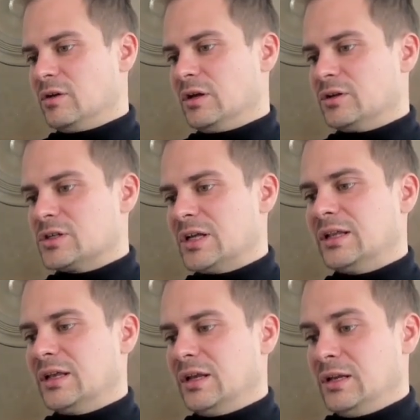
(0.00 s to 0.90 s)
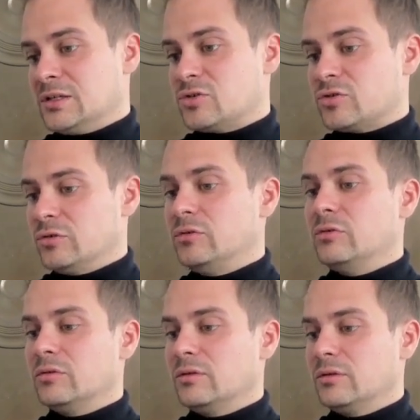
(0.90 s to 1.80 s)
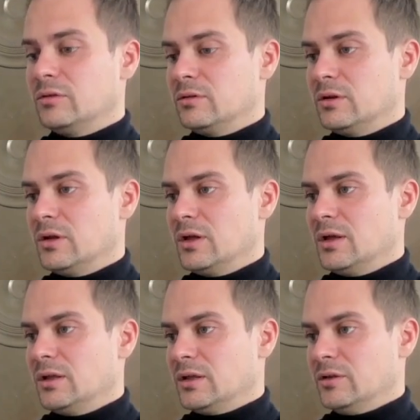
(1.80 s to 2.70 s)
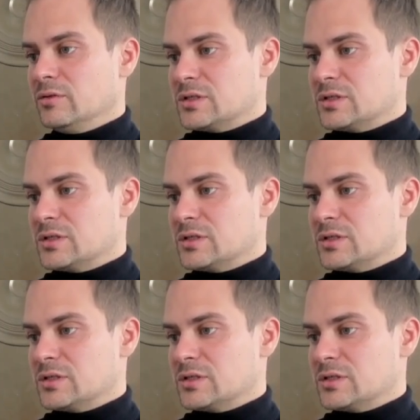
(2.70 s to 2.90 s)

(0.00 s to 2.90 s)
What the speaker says: you understand that it is true that those